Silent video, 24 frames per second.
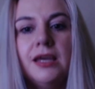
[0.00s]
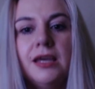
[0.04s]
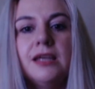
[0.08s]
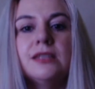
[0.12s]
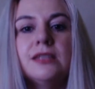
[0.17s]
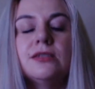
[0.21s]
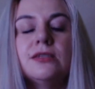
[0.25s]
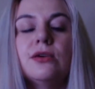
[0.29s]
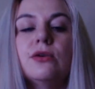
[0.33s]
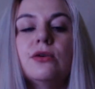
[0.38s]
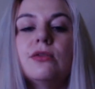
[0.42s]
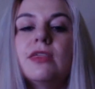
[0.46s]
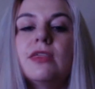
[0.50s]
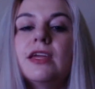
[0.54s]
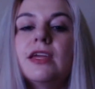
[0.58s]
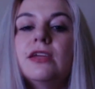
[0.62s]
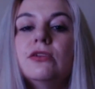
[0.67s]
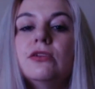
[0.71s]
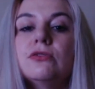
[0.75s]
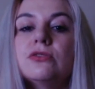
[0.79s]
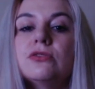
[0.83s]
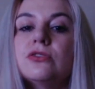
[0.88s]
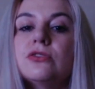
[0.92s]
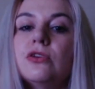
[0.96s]
So thank
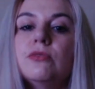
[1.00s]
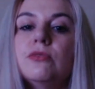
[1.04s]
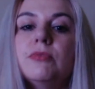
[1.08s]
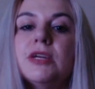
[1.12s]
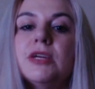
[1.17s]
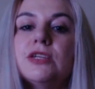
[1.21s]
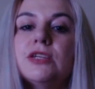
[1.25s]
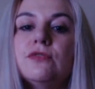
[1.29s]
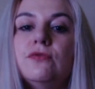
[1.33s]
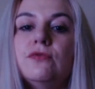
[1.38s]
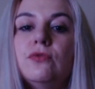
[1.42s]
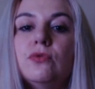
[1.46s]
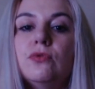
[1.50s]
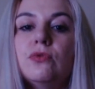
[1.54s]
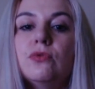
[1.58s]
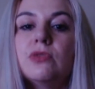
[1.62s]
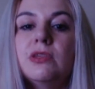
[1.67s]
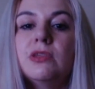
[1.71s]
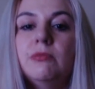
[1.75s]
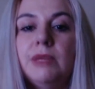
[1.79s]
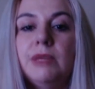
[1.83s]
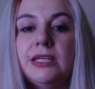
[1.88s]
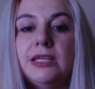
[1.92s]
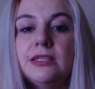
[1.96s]
you so much for
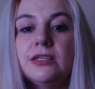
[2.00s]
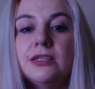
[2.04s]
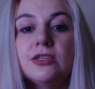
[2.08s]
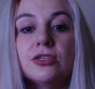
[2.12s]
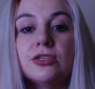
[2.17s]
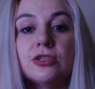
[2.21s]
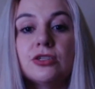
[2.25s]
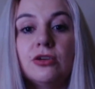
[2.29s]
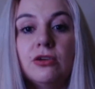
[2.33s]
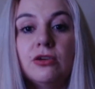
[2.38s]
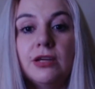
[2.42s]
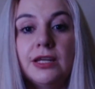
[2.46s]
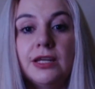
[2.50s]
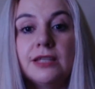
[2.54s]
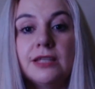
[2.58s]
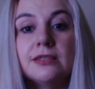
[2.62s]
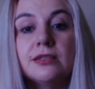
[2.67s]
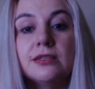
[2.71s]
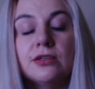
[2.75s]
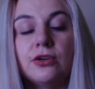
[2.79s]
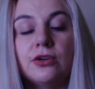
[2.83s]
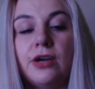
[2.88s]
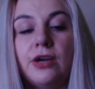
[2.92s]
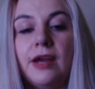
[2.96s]
the messages on
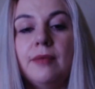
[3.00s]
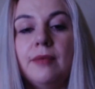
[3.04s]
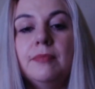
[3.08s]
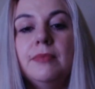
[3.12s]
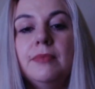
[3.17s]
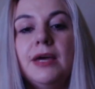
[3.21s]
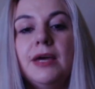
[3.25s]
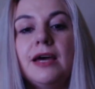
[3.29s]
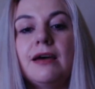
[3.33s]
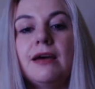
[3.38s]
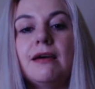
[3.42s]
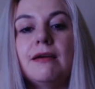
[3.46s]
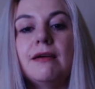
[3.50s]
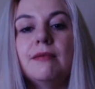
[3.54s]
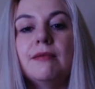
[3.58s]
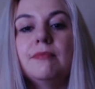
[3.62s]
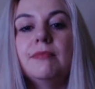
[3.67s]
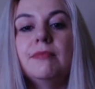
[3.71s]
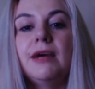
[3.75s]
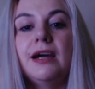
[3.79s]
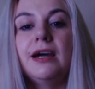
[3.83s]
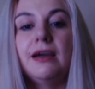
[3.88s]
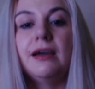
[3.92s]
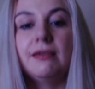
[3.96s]
Instagram. I
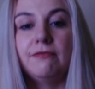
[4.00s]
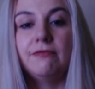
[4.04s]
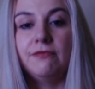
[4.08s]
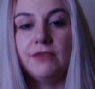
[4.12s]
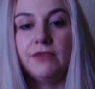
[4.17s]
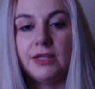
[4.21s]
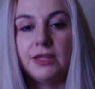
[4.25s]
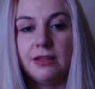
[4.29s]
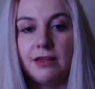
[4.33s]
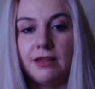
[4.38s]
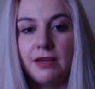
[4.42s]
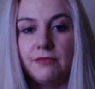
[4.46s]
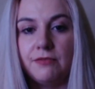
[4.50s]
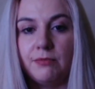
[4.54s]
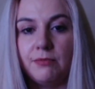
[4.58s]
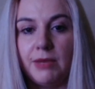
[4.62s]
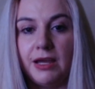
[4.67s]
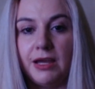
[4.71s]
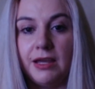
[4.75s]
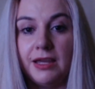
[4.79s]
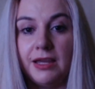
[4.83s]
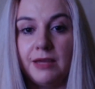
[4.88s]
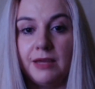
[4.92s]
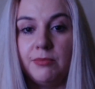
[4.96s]
feel
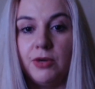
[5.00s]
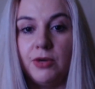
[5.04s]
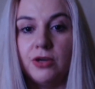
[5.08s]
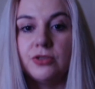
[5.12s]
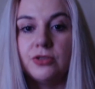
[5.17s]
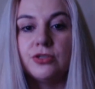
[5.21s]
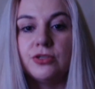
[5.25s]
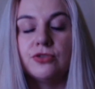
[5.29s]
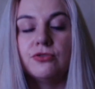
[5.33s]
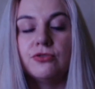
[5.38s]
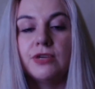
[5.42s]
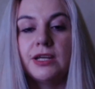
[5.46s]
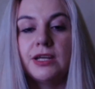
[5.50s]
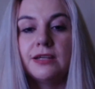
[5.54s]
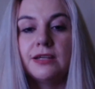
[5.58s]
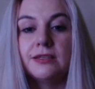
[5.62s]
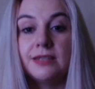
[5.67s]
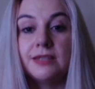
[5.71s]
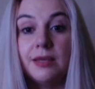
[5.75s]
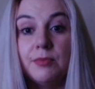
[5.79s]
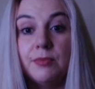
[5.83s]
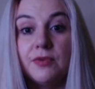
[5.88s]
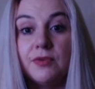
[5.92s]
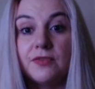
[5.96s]
I am answering
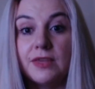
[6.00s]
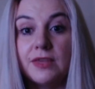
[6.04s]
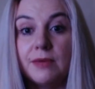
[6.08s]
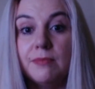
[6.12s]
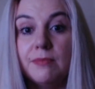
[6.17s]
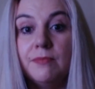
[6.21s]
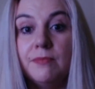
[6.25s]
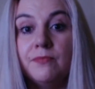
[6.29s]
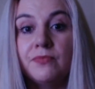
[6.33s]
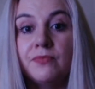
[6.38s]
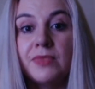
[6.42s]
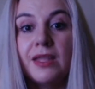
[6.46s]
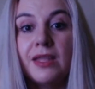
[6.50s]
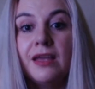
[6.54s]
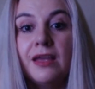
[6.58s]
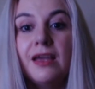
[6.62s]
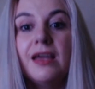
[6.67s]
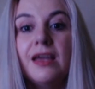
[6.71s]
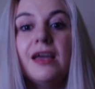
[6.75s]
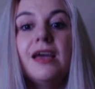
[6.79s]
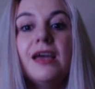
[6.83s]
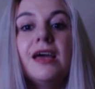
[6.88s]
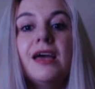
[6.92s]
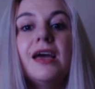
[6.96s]
some of them.
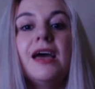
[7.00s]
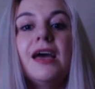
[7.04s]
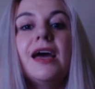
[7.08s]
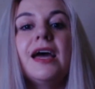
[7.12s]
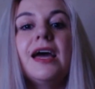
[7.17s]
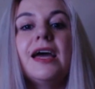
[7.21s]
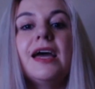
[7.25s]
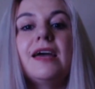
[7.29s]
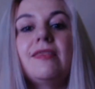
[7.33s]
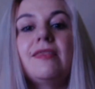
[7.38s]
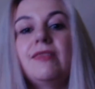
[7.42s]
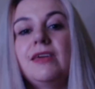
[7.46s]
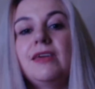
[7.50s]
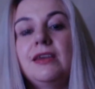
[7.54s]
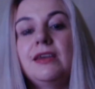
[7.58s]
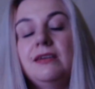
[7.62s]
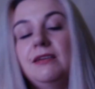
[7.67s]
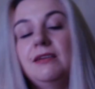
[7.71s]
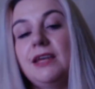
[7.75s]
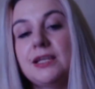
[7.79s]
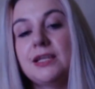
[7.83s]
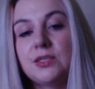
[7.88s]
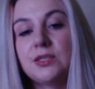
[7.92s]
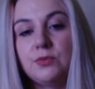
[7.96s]
And then
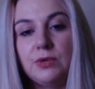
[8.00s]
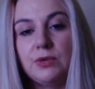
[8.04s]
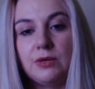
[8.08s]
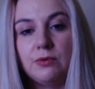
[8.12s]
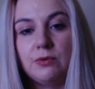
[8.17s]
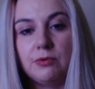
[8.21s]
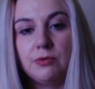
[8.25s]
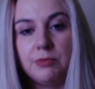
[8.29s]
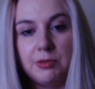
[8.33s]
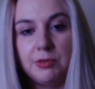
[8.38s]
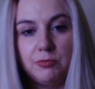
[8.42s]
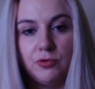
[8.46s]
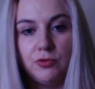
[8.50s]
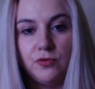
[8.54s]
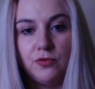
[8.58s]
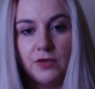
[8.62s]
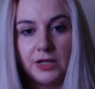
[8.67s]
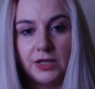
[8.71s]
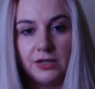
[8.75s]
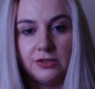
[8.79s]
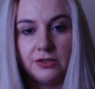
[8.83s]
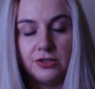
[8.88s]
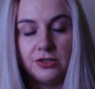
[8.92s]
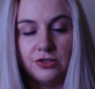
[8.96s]
next week we'll be moving
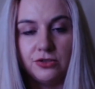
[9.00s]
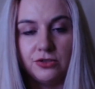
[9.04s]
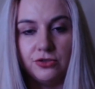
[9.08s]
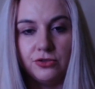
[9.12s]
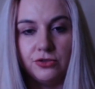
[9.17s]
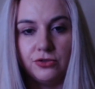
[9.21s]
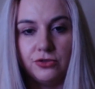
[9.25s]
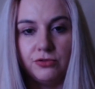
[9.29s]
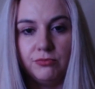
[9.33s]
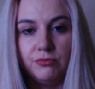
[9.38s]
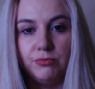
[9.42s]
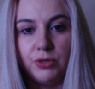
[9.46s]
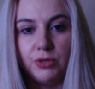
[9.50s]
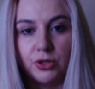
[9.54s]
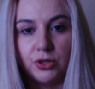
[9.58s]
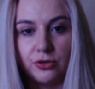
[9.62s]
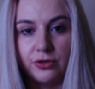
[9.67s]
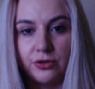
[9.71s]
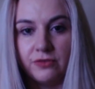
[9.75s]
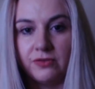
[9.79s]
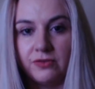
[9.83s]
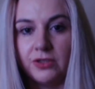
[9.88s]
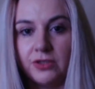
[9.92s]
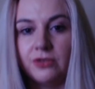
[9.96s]
on to book
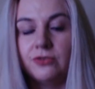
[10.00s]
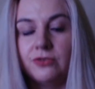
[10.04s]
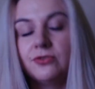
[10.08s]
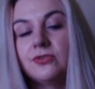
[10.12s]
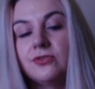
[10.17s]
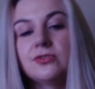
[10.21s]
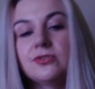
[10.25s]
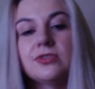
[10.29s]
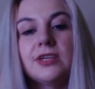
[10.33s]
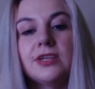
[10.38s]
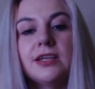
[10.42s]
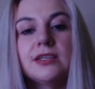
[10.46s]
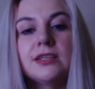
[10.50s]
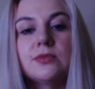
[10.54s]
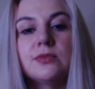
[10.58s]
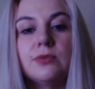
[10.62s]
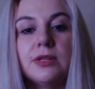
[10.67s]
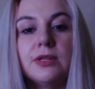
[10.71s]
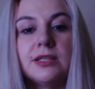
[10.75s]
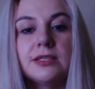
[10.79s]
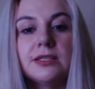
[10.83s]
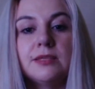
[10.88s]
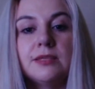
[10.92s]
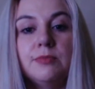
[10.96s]
reviews as
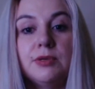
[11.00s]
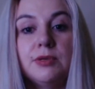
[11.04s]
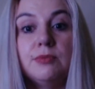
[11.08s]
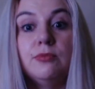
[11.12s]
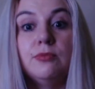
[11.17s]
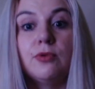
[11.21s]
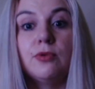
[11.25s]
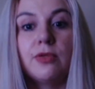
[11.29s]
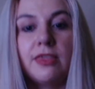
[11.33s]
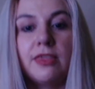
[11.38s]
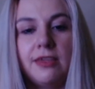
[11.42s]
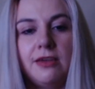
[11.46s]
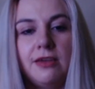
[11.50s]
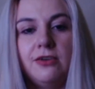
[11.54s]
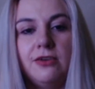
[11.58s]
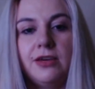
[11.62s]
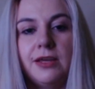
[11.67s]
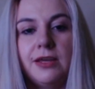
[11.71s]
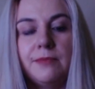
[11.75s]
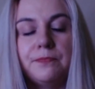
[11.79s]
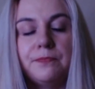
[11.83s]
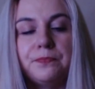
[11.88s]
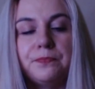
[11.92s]
well as a bit more theory.